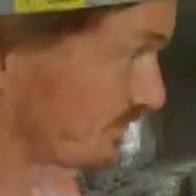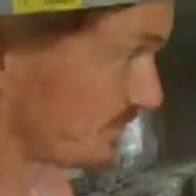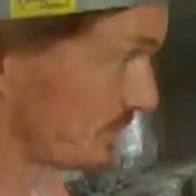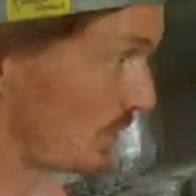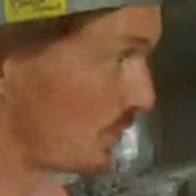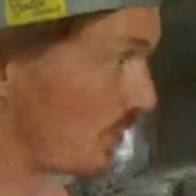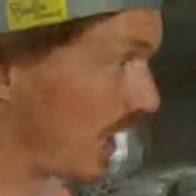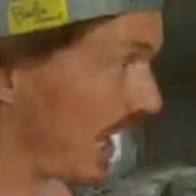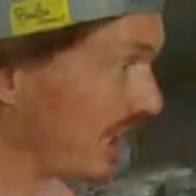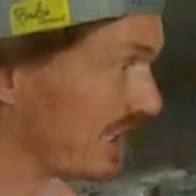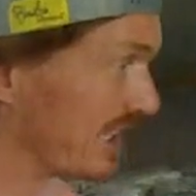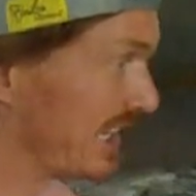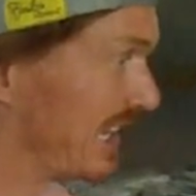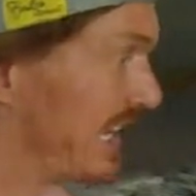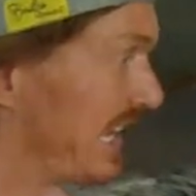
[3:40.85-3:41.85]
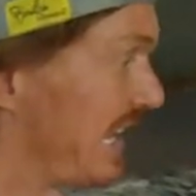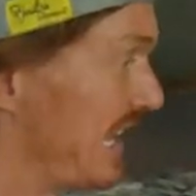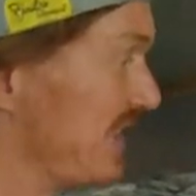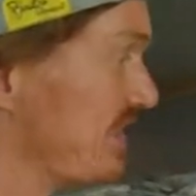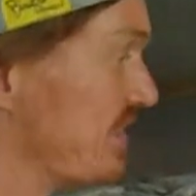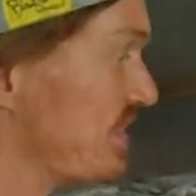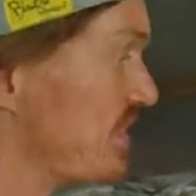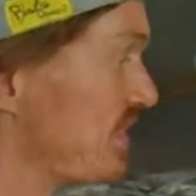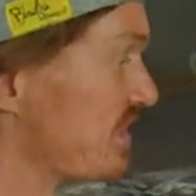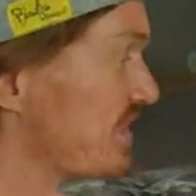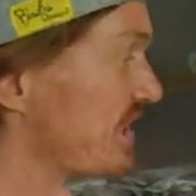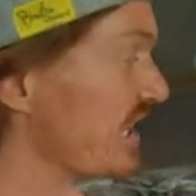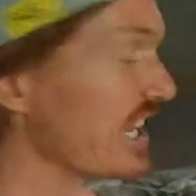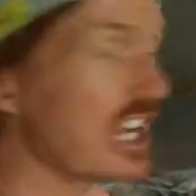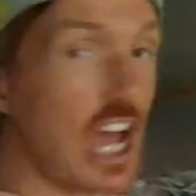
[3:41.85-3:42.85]
right, is you just
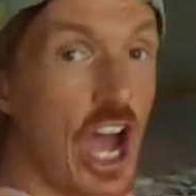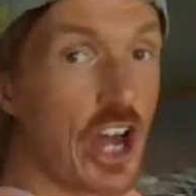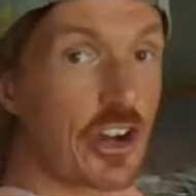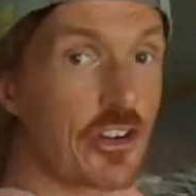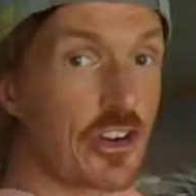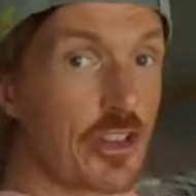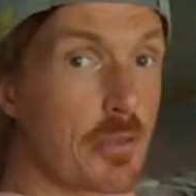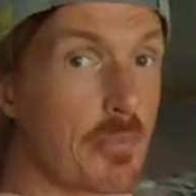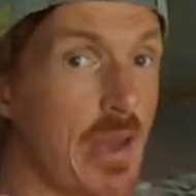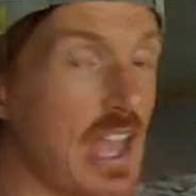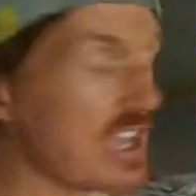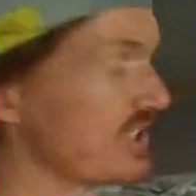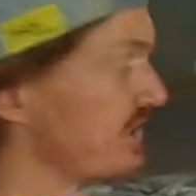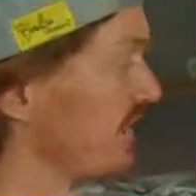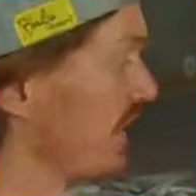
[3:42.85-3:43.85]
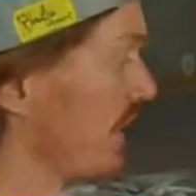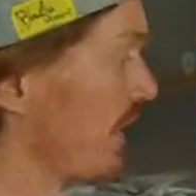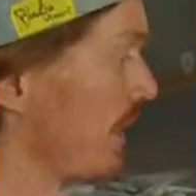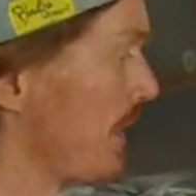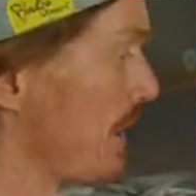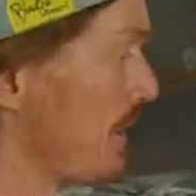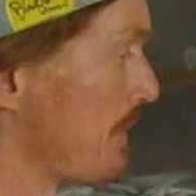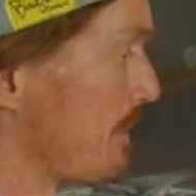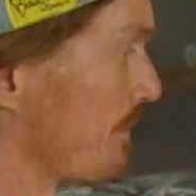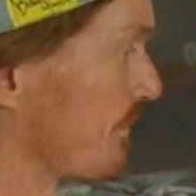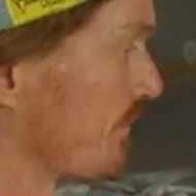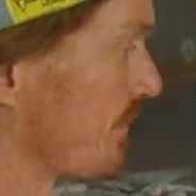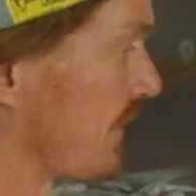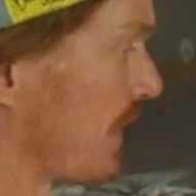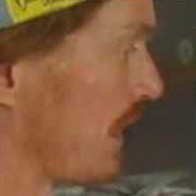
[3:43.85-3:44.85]
get under the base here,
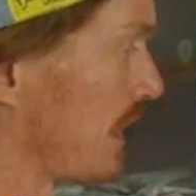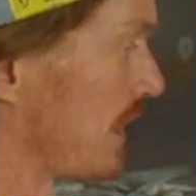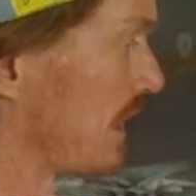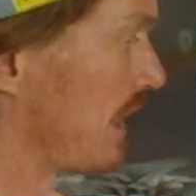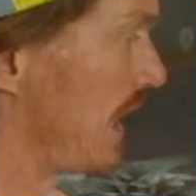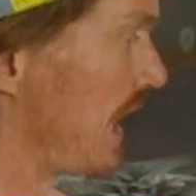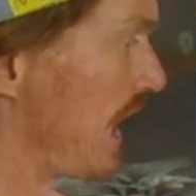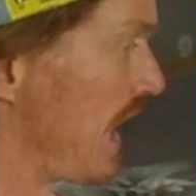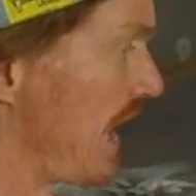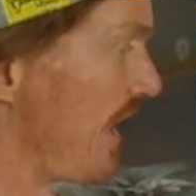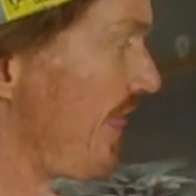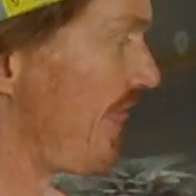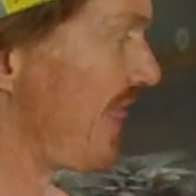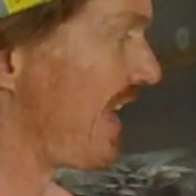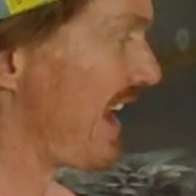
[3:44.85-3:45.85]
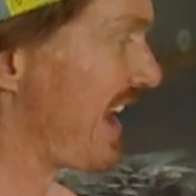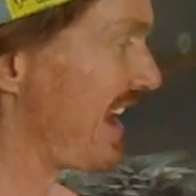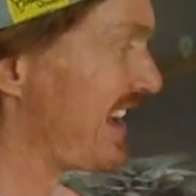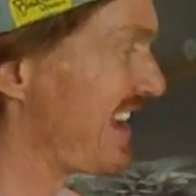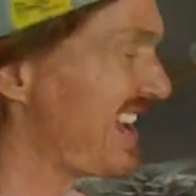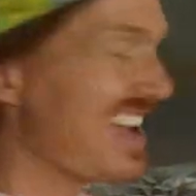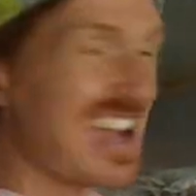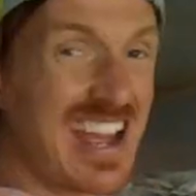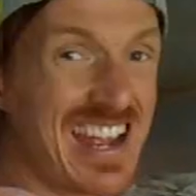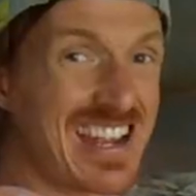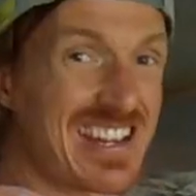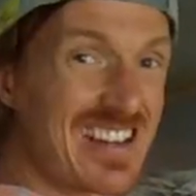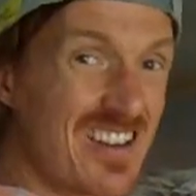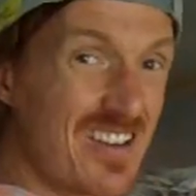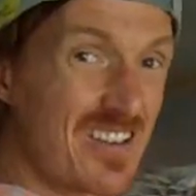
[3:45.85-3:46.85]
and then,
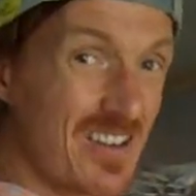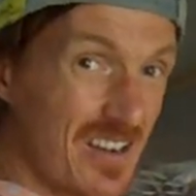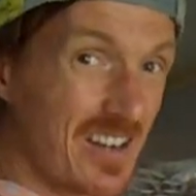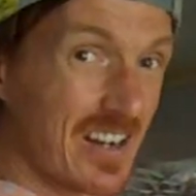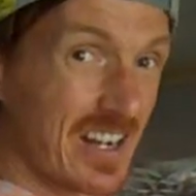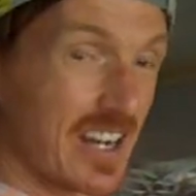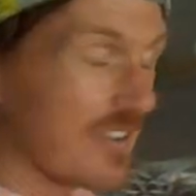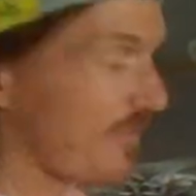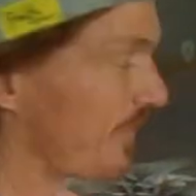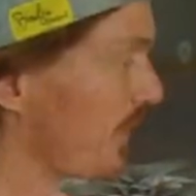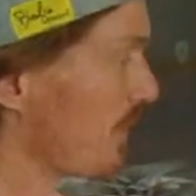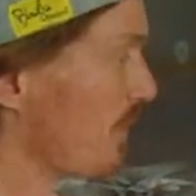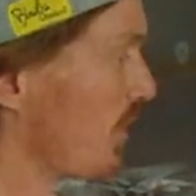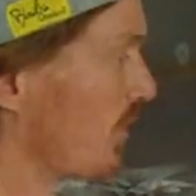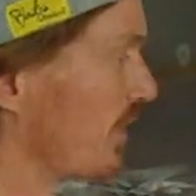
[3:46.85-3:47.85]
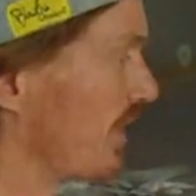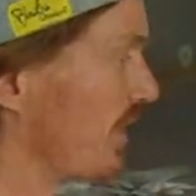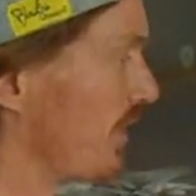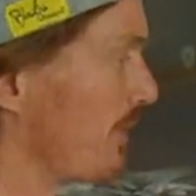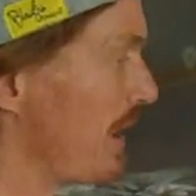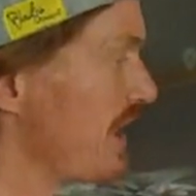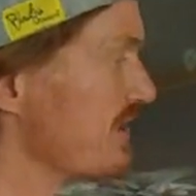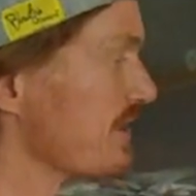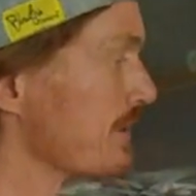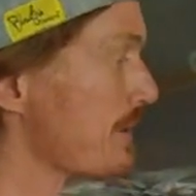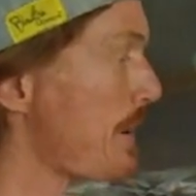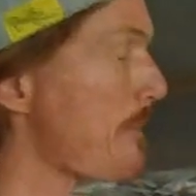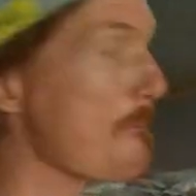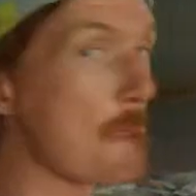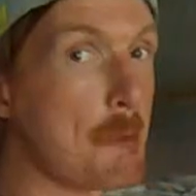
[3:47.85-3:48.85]
get a firm hold under the base, and
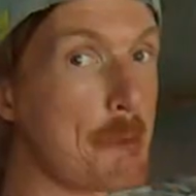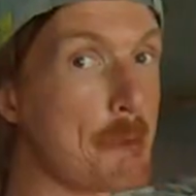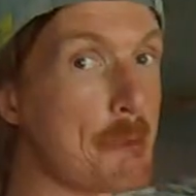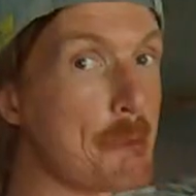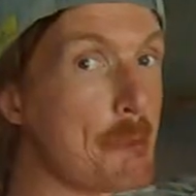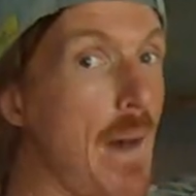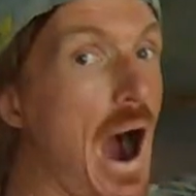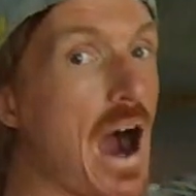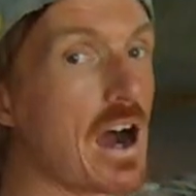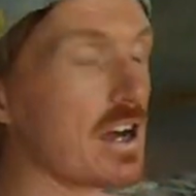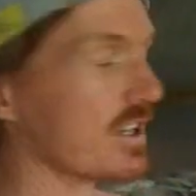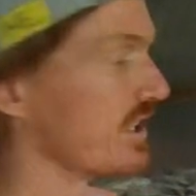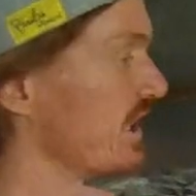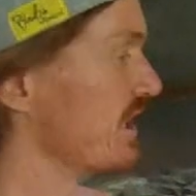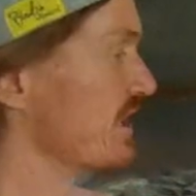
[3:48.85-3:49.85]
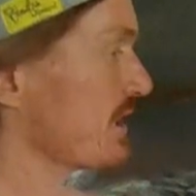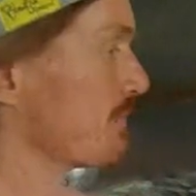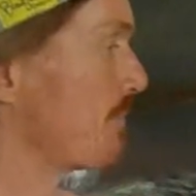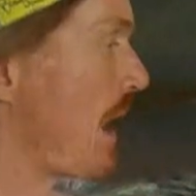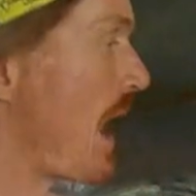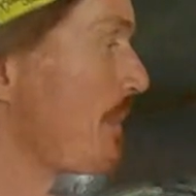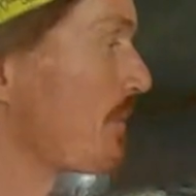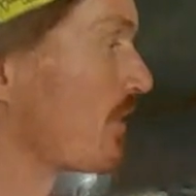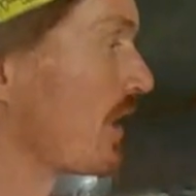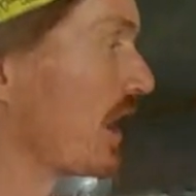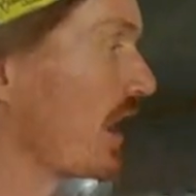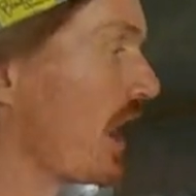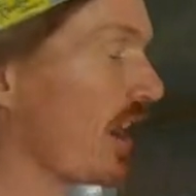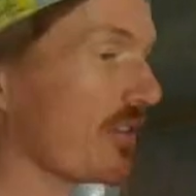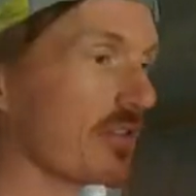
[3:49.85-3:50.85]
you just pop it right
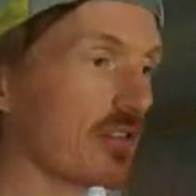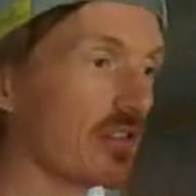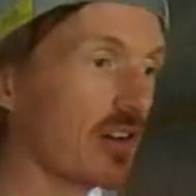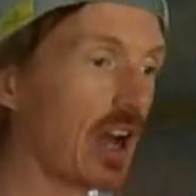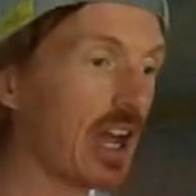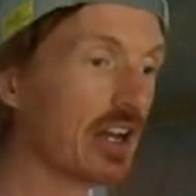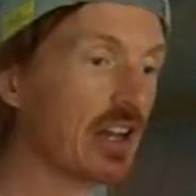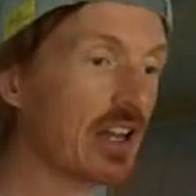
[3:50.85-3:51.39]
off, right?